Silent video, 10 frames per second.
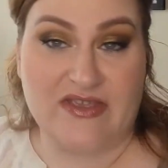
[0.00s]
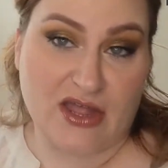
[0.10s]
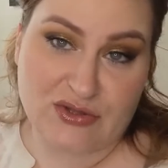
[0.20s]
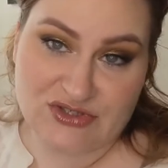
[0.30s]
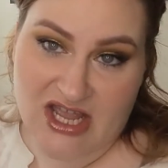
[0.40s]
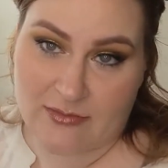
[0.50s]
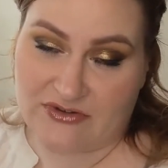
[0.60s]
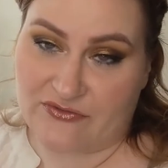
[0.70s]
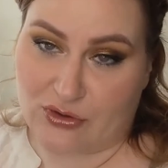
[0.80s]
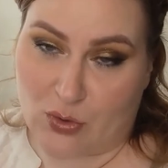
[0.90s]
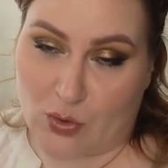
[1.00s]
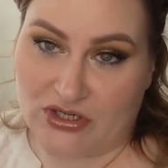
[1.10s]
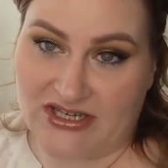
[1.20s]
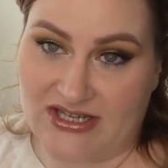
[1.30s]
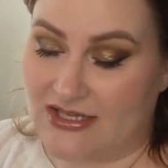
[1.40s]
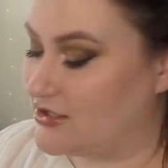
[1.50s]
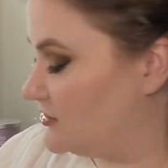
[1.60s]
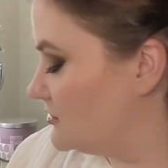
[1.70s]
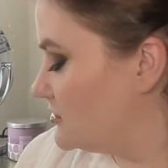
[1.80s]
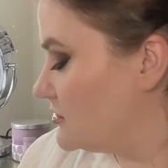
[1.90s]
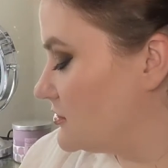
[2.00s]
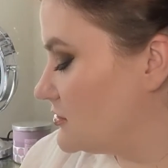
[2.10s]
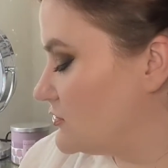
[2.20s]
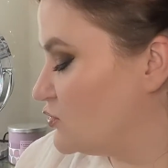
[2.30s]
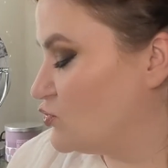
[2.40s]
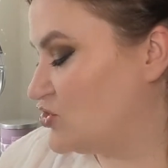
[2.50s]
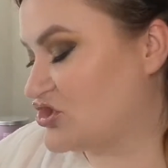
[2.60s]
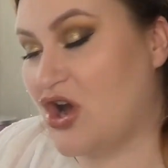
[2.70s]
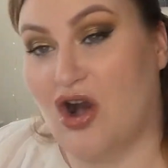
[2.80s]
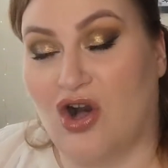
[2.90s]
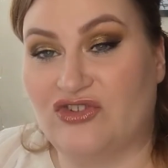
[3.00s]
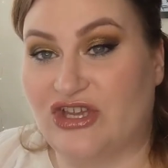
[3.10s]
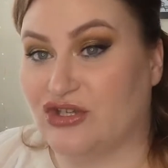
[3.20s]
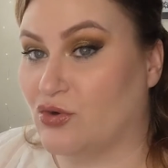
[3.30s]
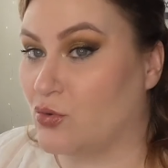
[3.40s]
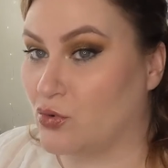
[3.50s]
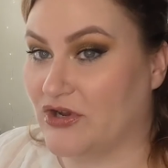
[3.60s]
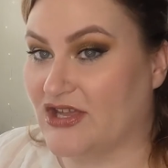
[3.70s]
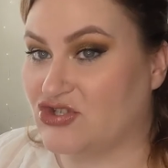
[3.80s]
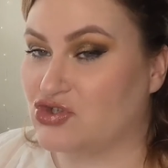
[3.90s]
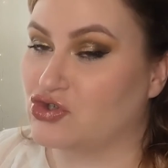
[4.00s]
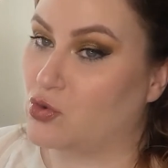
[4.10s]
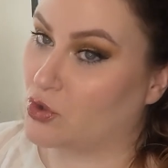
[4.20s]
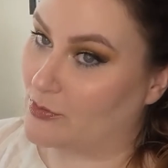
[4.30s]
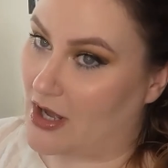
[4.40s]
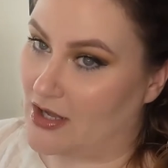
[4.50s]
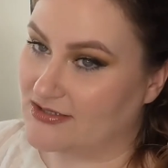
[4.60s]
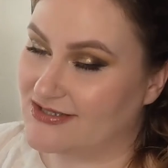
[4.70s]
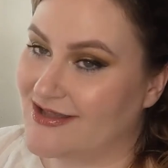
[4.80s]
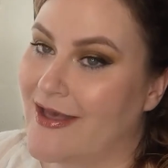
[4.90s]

yellow diamond for kourtney was called an oriental gourmand